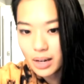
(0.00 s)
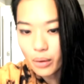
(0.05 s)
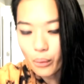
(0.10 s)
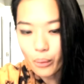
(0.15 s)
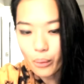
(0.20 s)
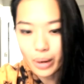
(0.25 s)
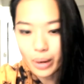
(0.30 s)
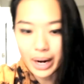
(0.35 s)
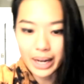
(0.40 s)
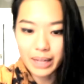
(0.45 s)

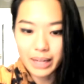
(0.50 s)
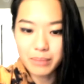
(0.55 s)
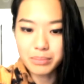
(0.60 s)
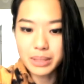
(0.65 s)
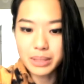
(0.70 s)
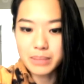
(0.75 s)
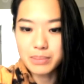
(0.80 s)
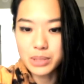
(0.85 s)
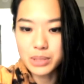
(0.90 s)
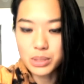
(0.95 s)
Or I can
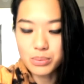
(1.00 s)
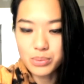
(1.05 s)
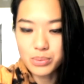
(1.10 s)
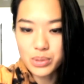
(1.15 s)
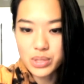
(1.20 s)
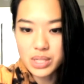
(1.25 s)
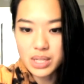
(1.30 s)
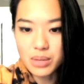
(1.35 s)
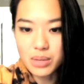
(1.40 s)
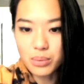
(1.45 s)
play bishop to
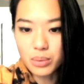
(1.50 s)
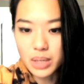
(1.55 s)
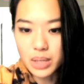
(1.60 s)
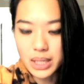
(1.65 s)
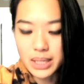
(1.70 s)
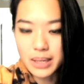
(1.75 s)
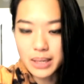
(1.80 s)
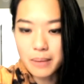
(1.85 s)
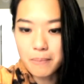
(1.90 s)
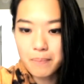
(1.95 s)

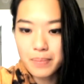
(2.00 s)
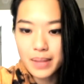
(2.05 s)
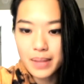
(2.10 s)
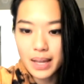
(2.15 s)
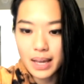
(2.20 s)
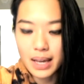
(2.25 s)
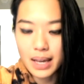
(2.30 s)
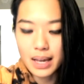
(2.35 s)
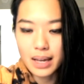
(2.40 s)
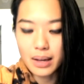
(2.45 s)
c1
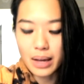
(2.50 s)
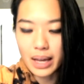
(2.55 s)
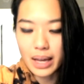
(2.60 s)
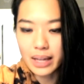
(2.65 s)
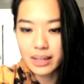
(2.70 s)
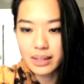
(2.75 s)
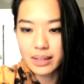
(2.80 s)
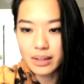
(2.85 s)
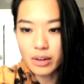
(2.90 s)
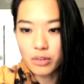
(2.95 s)

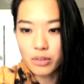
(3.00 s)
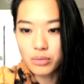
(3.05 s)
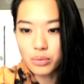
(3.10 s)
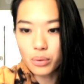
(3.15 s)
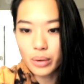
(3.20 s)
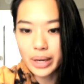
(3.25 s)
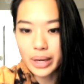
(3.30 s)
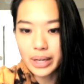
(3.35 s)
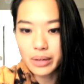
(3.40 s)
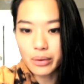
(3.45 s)
and
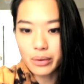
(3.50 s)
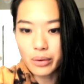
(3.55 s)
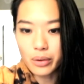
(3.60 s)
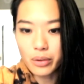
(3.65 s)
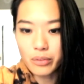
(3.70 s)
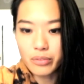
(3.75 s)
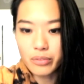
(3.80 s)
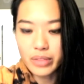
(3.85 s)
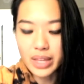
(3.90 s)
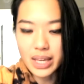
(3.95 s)
avoid
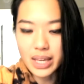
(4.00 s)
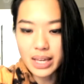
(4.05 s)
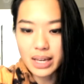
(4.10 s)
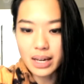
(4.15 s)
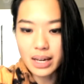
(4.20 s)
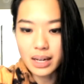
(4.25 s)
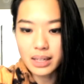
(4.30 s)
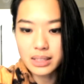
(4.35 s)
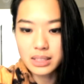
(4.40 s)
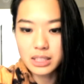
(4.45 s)
all of the
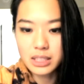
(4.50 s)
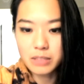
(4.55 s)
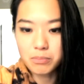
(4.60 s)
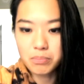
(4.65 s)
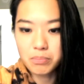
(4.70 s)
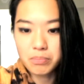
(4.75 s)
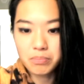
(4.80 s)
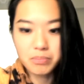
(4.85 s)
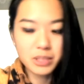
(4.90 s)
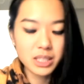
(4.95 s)

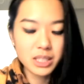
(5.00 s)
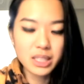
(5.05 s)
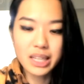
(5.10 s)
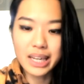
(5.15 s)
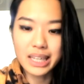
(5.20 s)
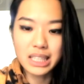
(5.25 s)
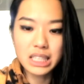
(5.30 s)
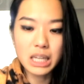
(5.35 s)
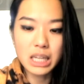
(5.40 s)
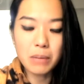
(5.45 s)

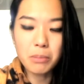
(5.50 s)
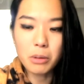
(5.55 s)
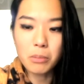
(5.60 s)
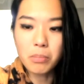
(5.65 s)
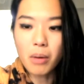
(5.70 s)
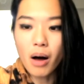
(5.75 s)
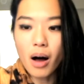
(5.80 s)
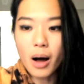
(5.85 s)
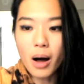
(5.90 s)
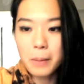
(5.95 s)
like double
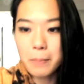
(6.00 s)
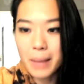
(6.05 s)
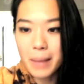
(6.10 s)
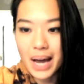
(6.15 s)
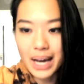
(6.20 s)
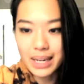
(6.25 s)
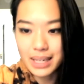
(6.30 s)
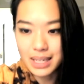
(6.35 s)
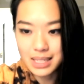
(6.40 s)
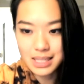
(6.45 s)
pawn
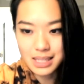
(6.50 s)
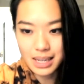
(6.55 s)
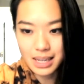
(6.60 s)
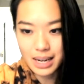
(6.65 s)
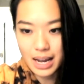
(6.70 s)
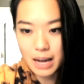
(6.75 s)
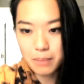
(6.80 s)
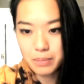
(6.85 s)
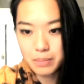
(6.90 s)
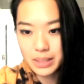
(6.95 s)
madness that
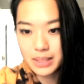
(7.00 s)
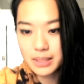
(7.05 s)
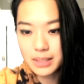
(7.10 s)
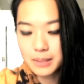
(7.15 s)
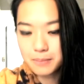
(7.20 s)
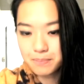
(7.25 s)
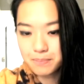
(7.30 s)
happened.